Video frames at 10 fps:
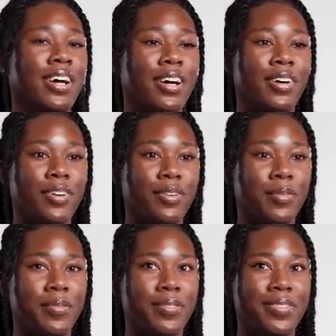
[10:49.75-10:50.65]
Um, it
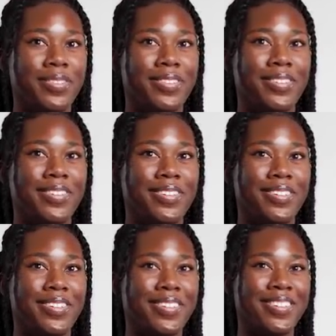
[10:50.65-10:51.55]
sounds like settling.
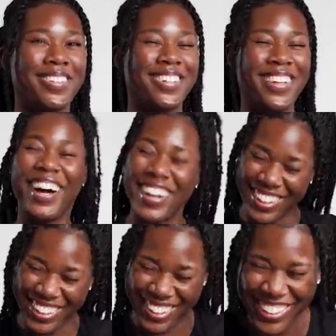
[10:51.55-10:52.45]
No,
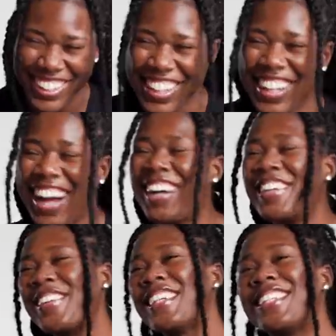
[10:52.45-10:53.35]
I
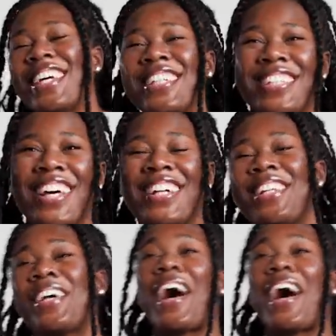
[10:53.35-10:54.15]
don't want to say settling.